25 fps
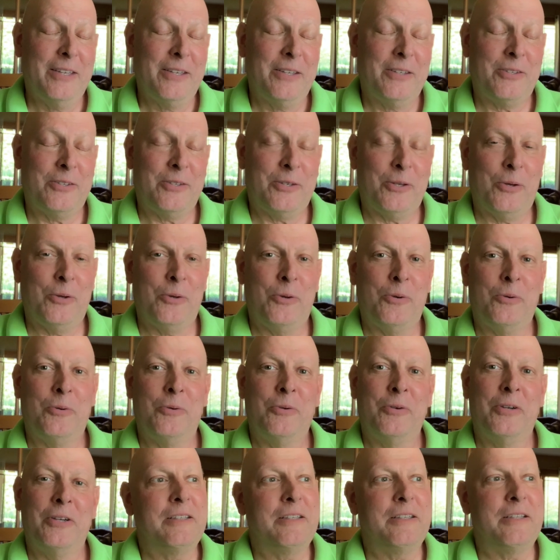
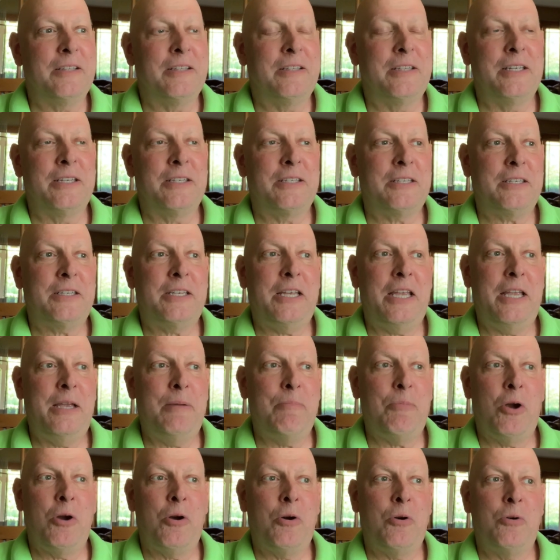So this
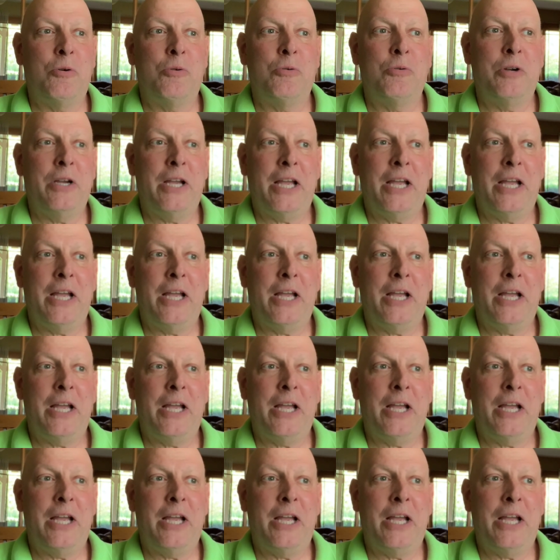chemo